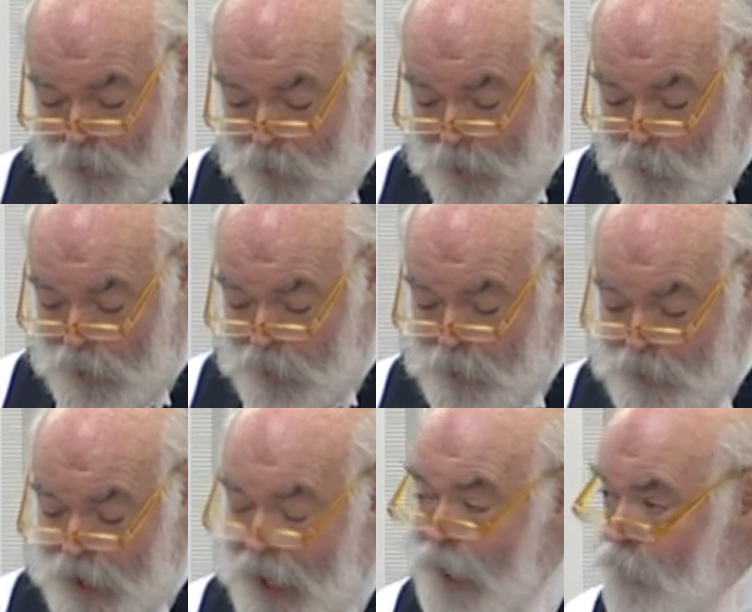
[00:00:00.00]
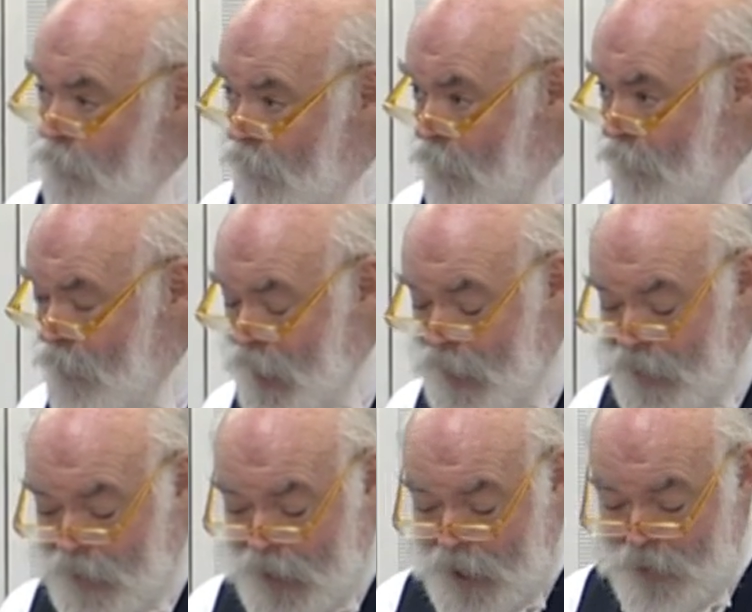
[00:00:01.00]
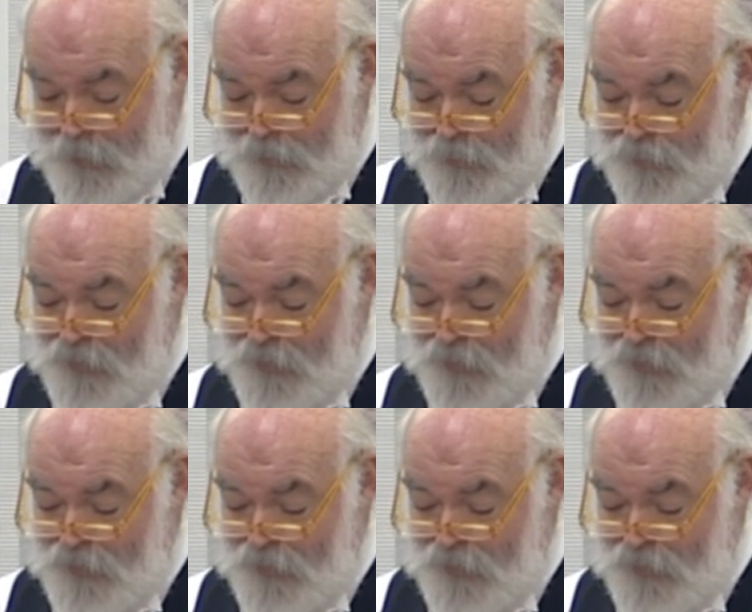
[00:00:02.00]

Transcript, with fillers: We welcomed 115,000